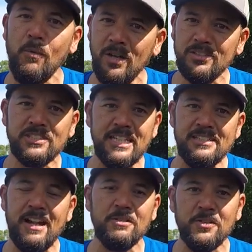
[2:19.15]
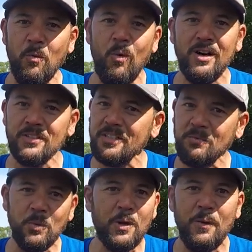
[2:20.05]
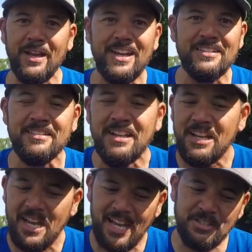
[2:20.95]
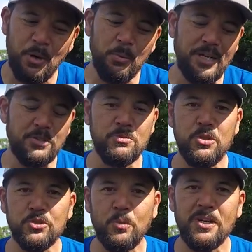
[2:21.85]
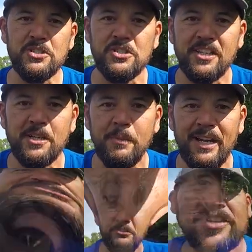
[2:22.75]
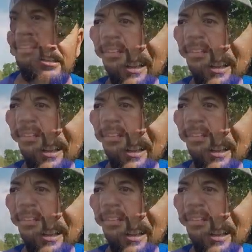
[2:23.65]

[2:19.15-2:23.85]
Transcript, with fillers: I'll sit down on the water, and we'll go ahead and and go right through those questions and get them answered.